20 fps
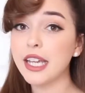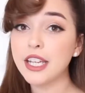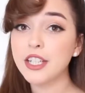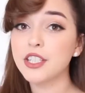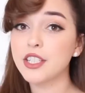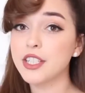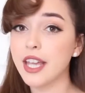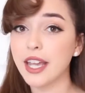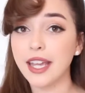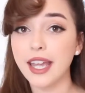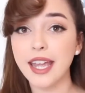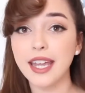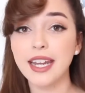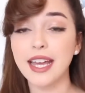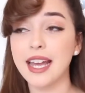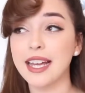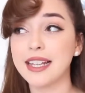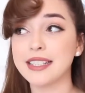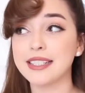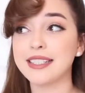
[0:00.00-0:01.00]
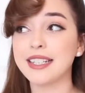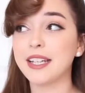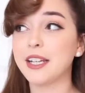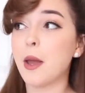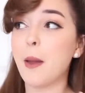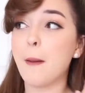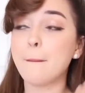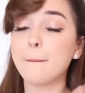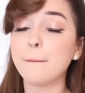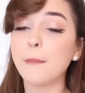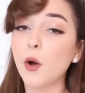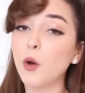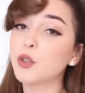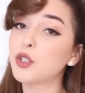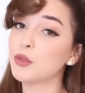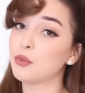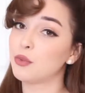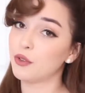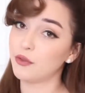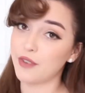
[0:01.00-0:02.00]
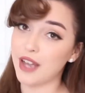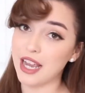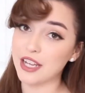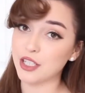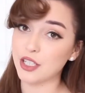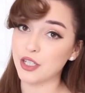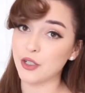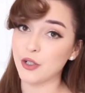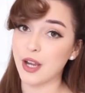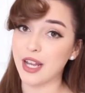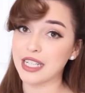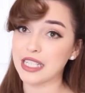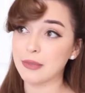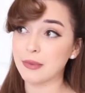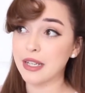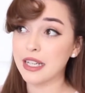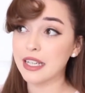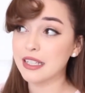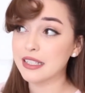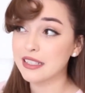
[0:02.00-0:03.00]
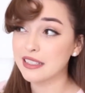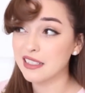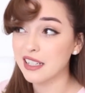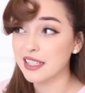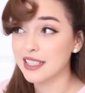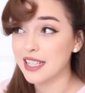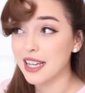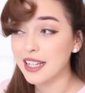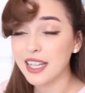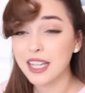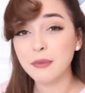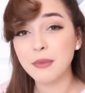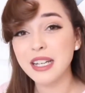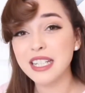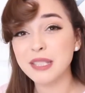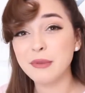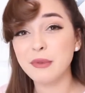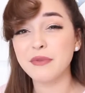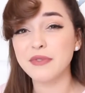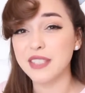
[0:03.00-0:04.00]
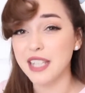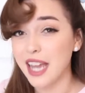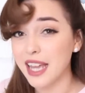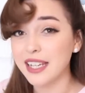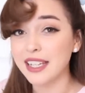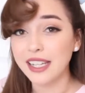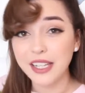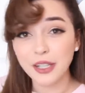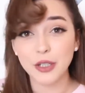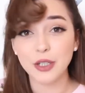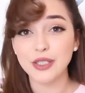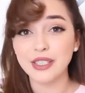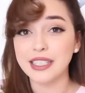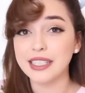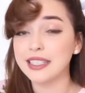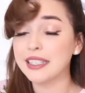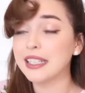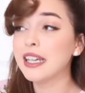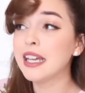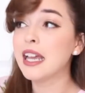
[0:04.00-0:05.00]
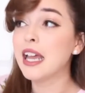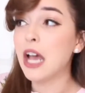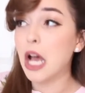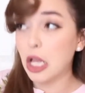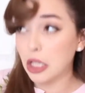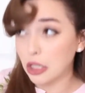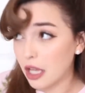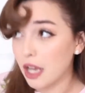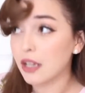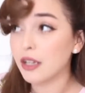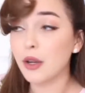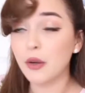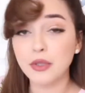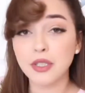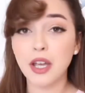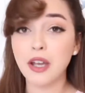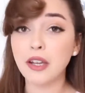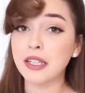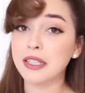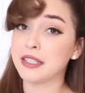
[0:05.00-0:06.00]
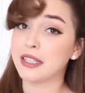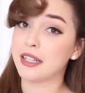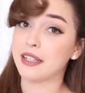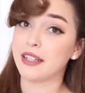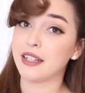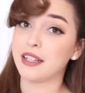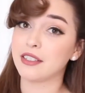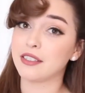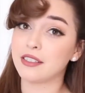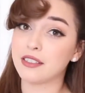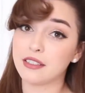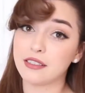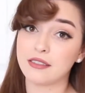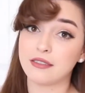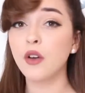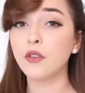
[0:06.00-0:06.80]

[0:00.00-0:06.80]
Each decade has seen multiple fashion trends because a decade makes up 10 years and a lot goes on in 10 years.